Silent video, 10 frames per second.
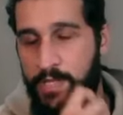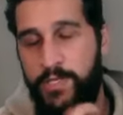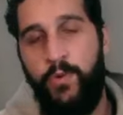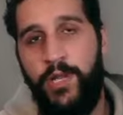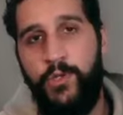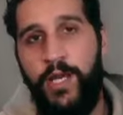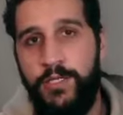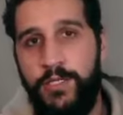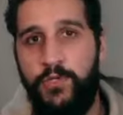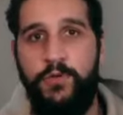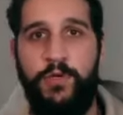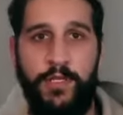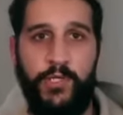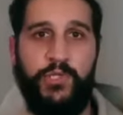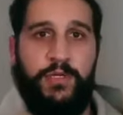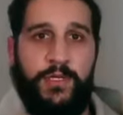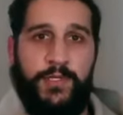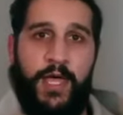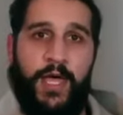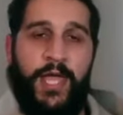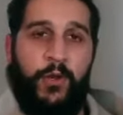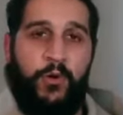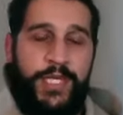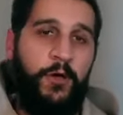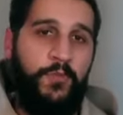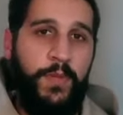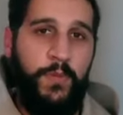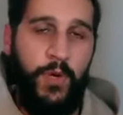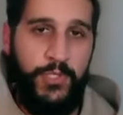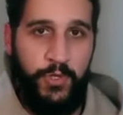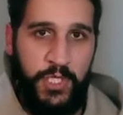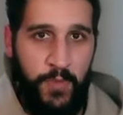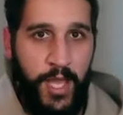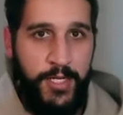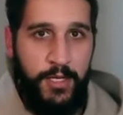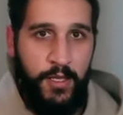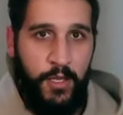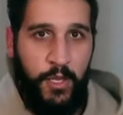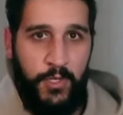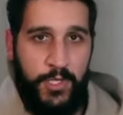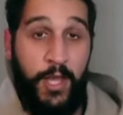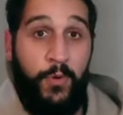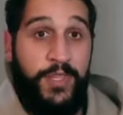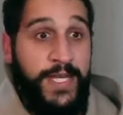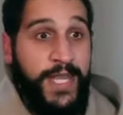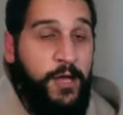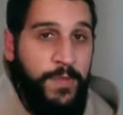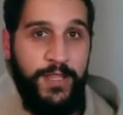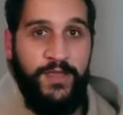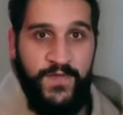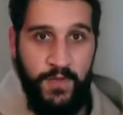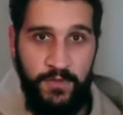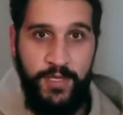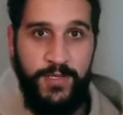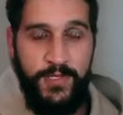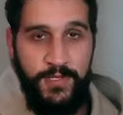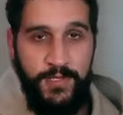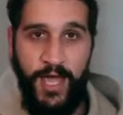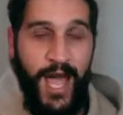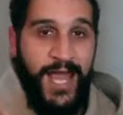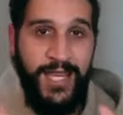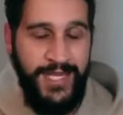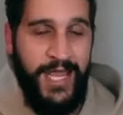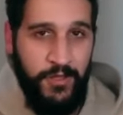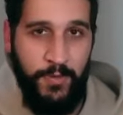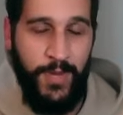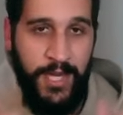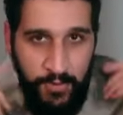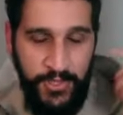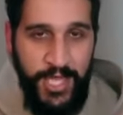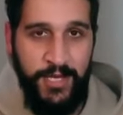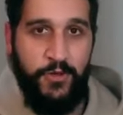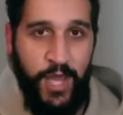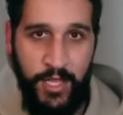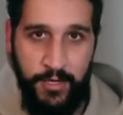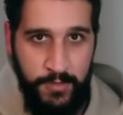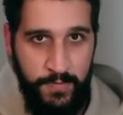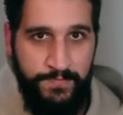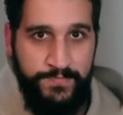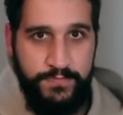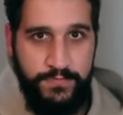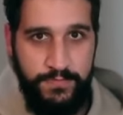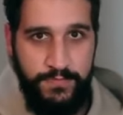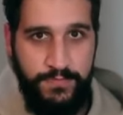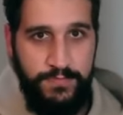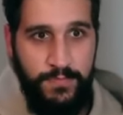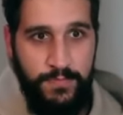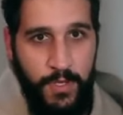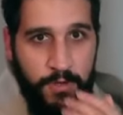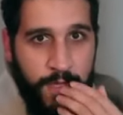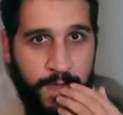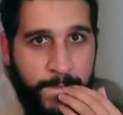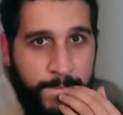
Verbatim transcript: see what i try to do initially is that i don't tell people what to expect so that when they tell me they feel this that i didn't tell them i didn't put that in their head okay